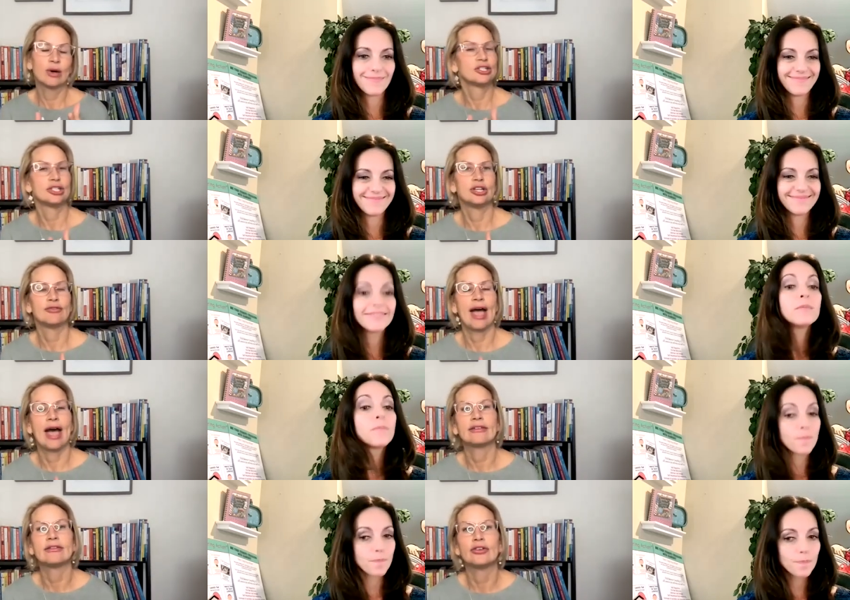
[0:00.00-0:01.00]
Speaker 1: question you've
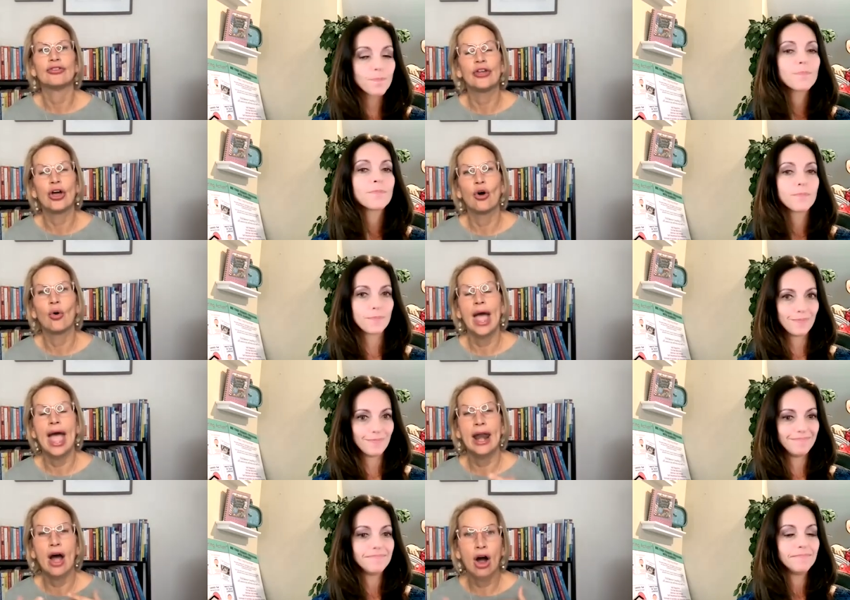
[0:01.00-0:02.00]
asked. So,
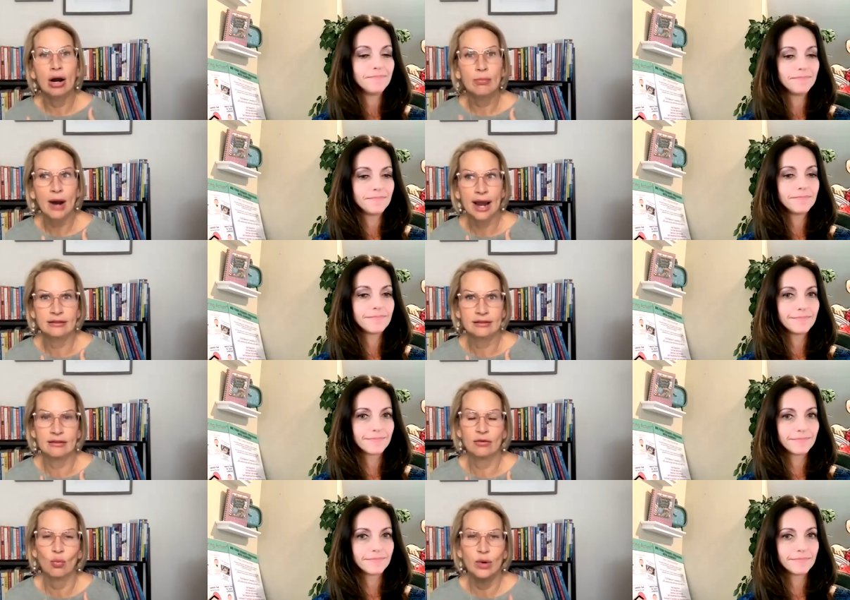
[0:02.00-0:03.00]
at our
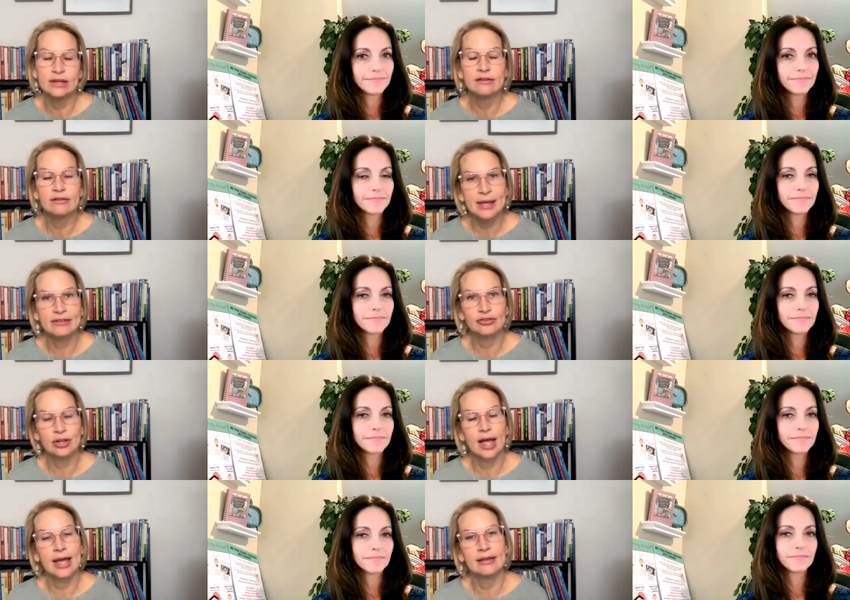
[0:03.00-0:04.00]
practice, we
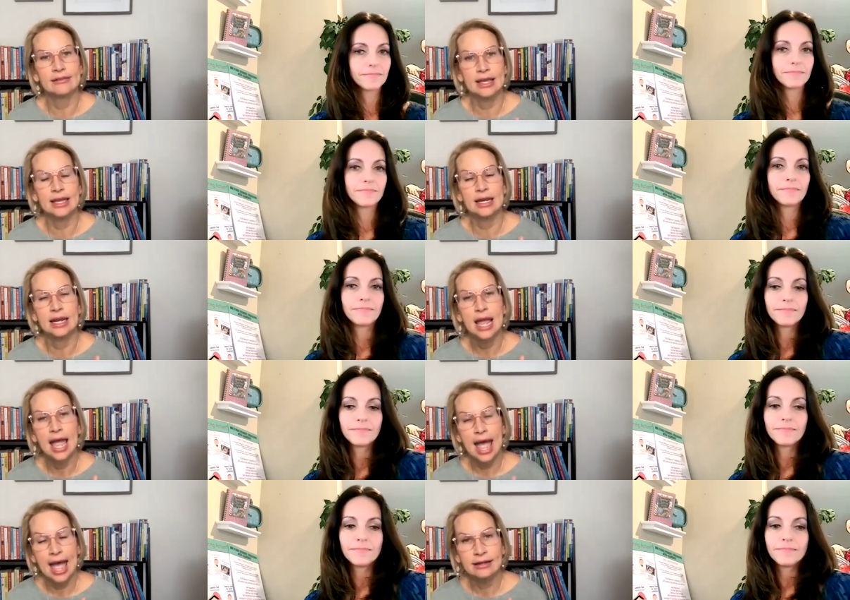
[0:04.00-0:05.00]
specialize in
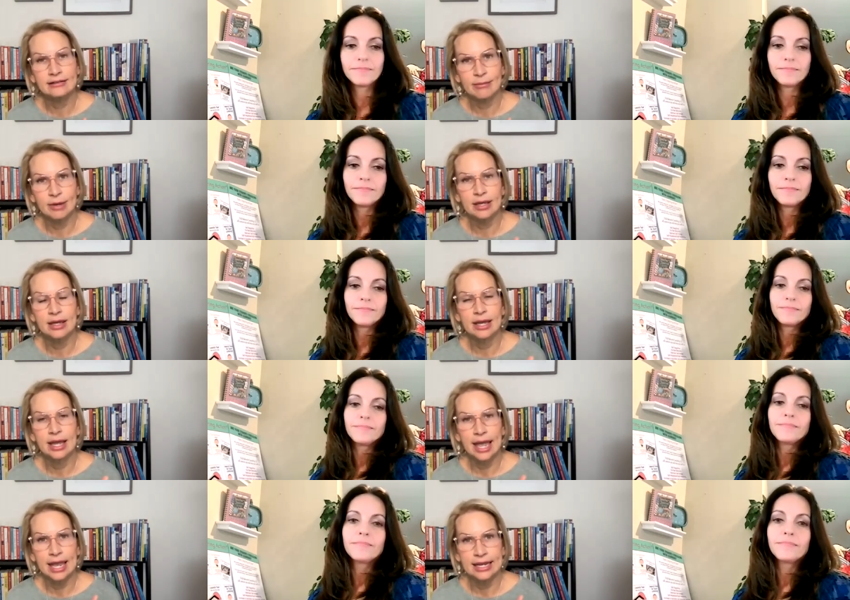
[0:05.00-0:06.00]
academic,
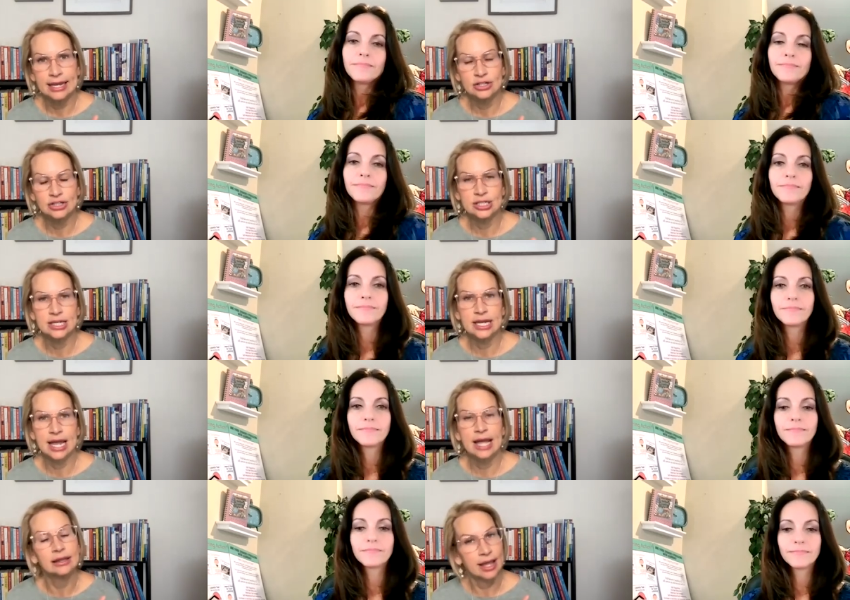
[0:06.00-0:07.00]
ADHD,
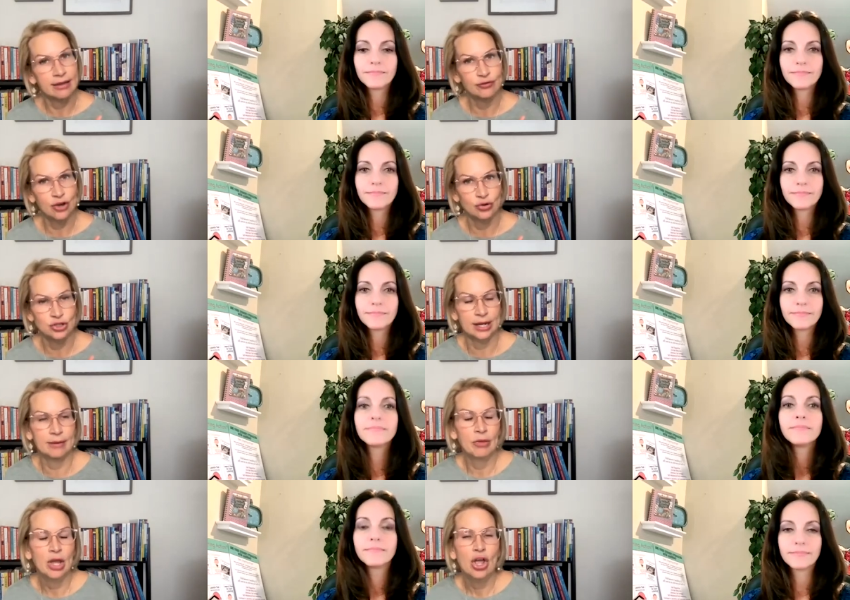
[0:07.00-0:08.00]
and life coaching.
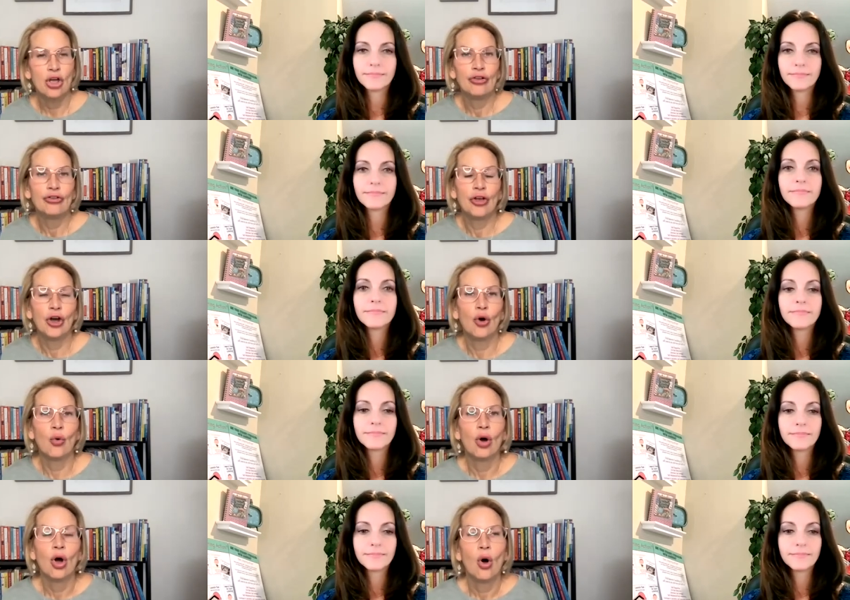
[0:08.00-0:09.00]

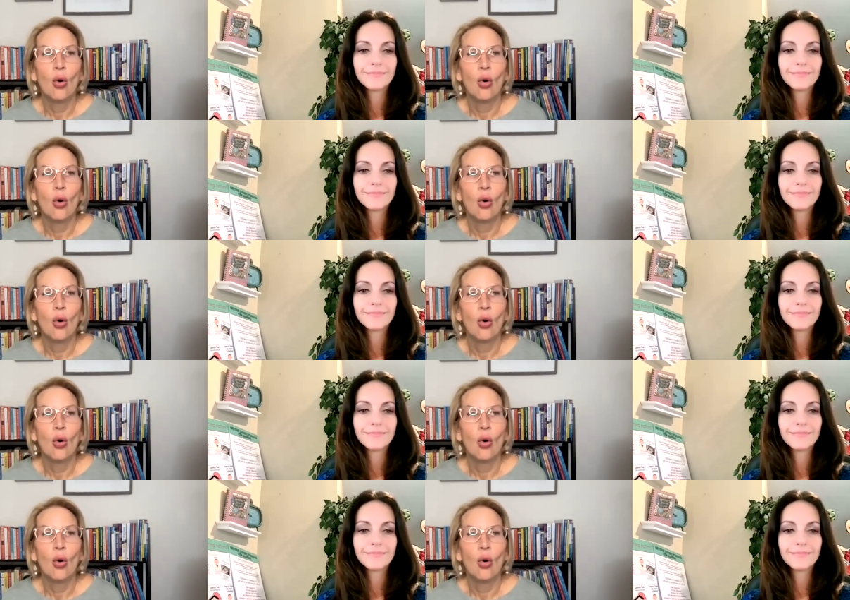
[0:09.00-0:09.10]
So,